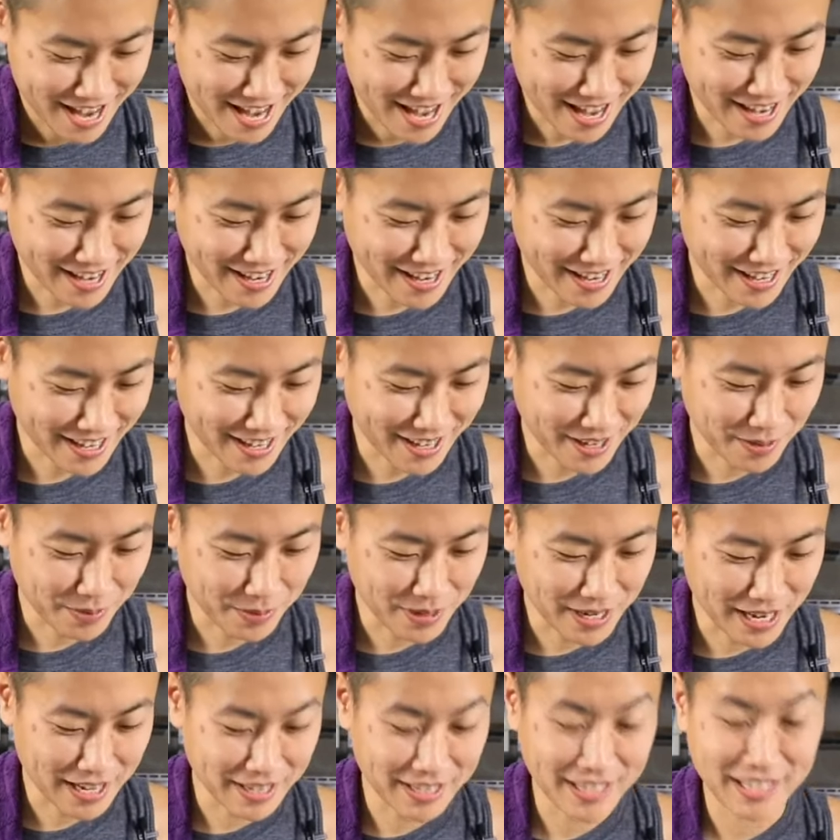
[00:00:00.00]

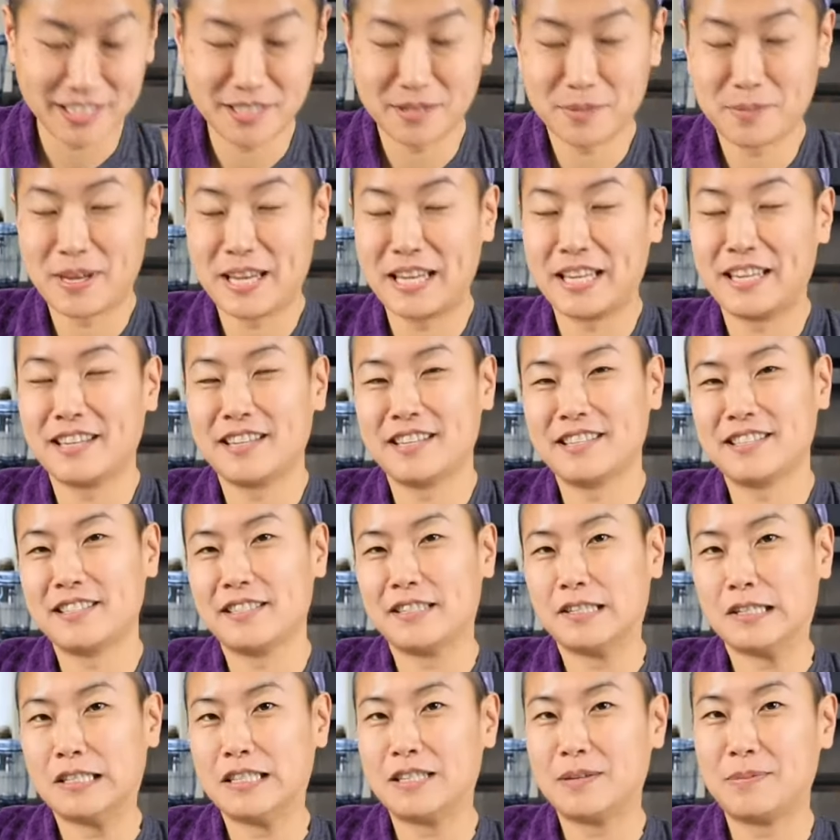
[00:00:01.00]
What I like to make is a
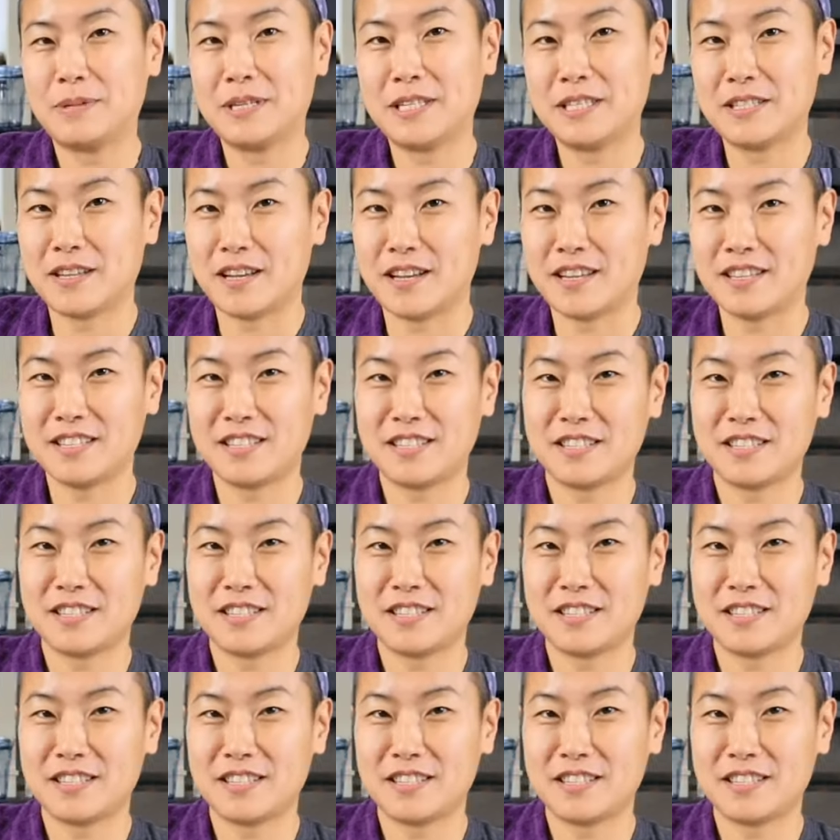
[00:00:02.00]
little dipping sauce,